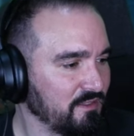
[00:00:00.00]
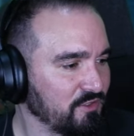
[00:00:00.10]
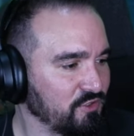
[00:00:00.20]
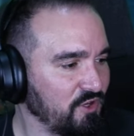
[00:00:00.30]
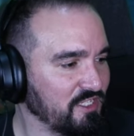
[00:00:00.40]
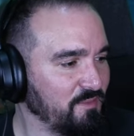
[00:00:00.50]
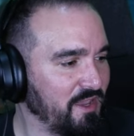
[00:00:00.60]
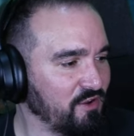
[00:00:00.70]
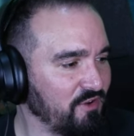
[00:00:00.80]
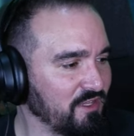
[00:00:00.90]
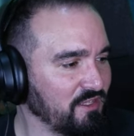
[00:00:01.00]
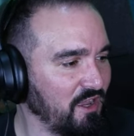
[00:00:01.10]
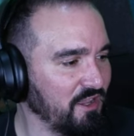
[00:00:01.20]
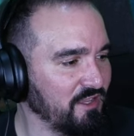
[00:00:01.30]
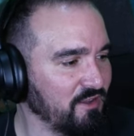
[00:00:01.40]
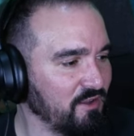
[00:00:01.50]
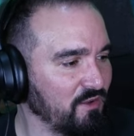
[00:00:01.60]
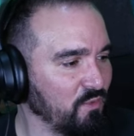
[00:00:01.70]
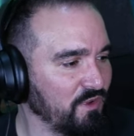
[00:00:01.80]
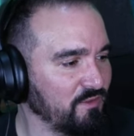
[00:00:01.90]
Try to make green dye with,